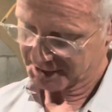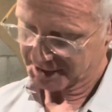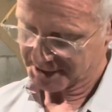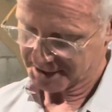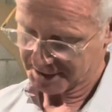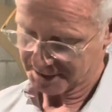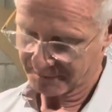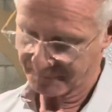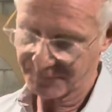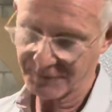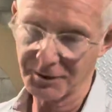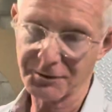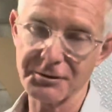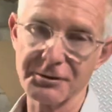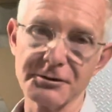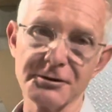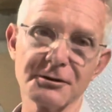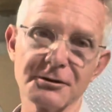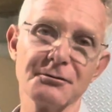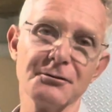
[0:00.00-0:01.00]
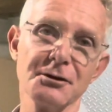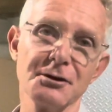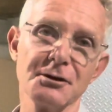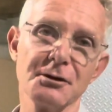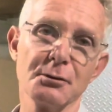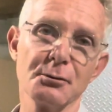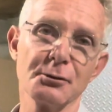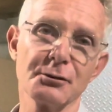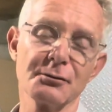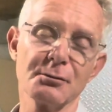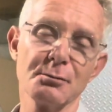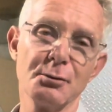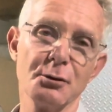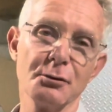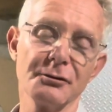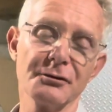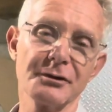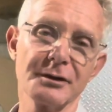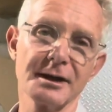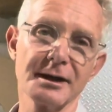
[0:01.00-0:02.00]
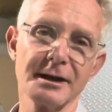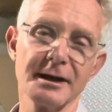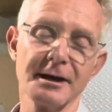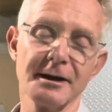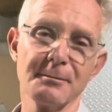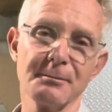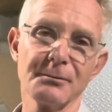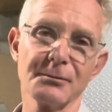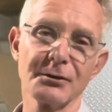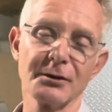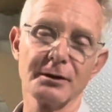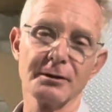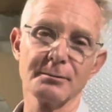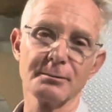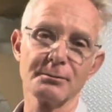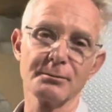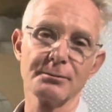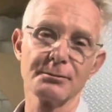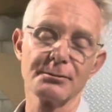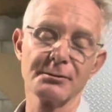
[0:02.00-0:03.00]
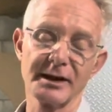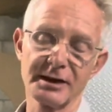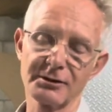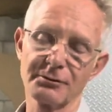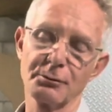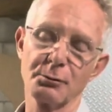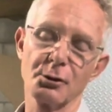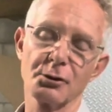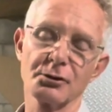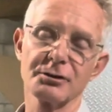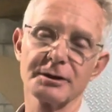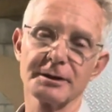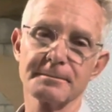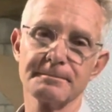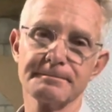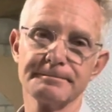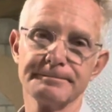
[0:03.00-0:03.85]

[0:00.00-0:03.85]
I felt that this video was important to get out. So thanks for watching.